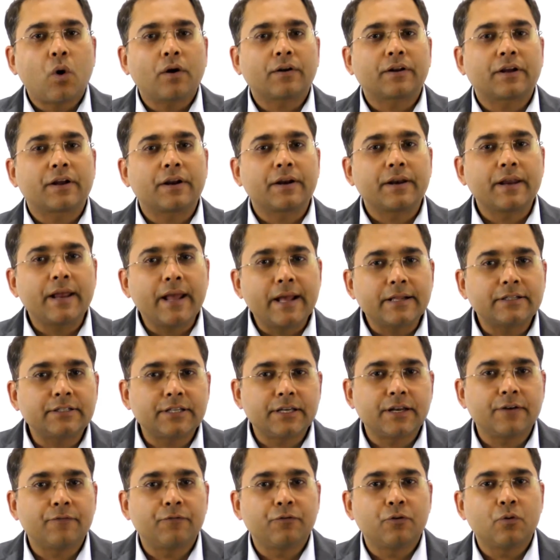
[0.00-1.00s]
What creates
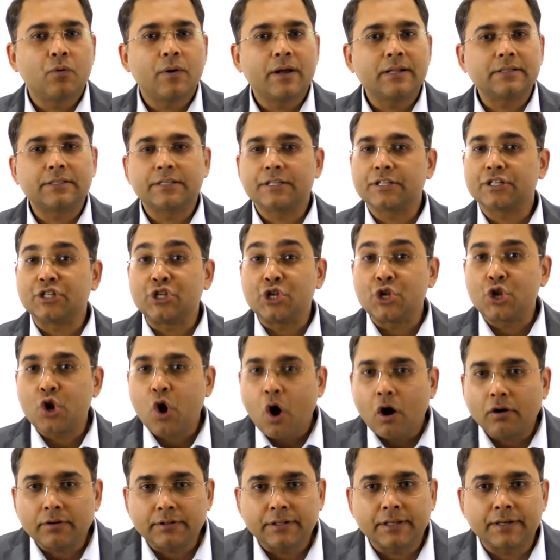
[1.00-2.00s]
influence is
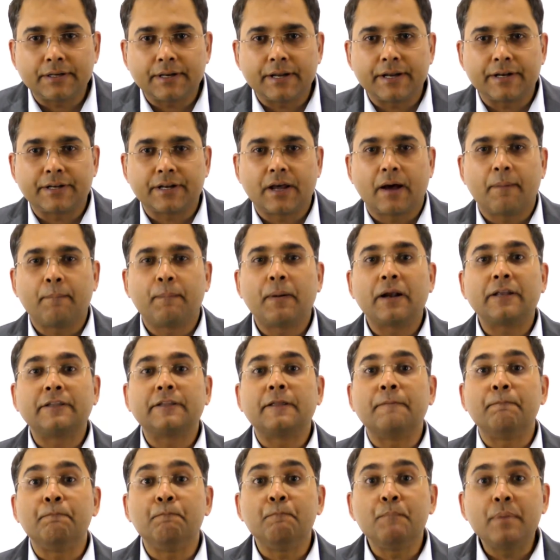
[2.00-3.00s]
not the data, but
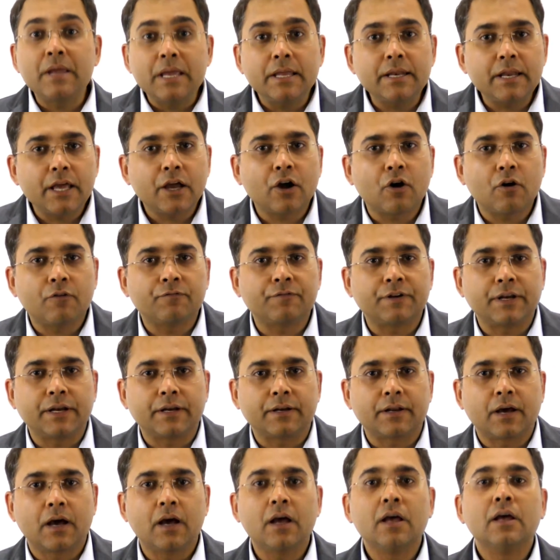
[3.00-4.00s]
the meaning of
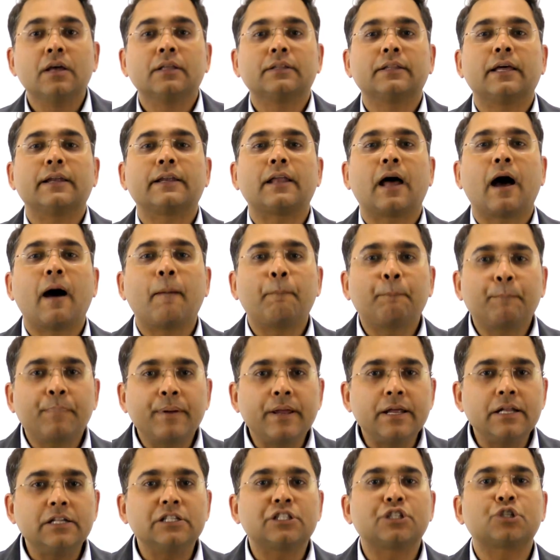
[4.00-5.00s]
data that
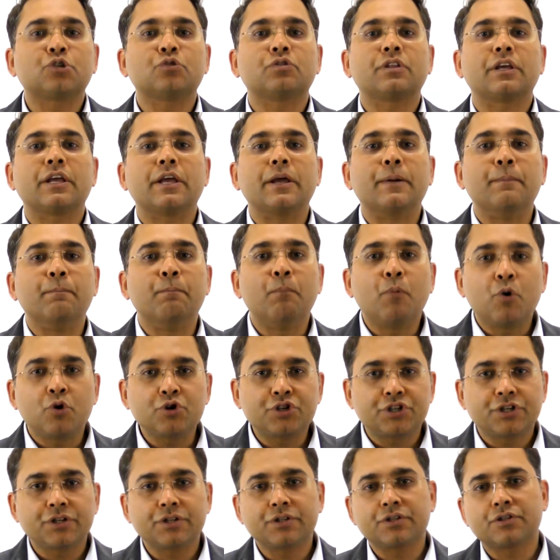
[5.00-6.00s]
appeals to the
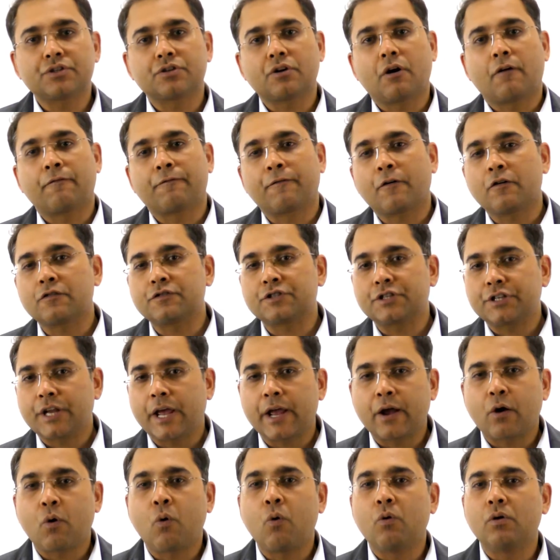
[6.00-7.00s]
emotions of your
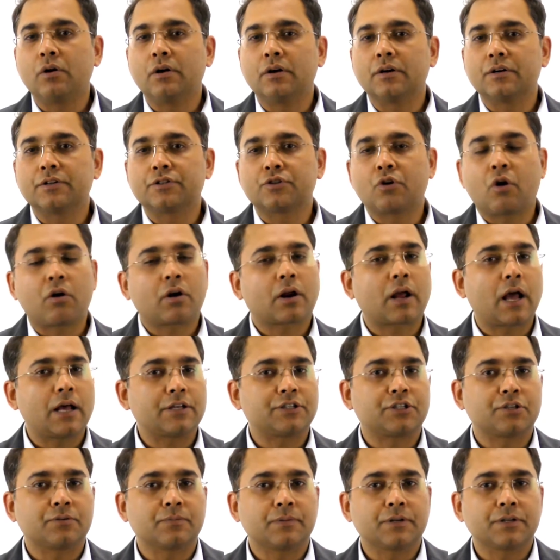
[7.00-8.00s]
stakeholders or
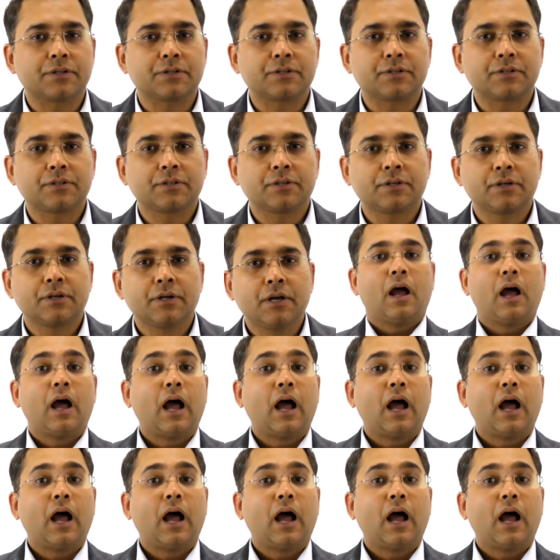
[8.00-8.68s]
customers.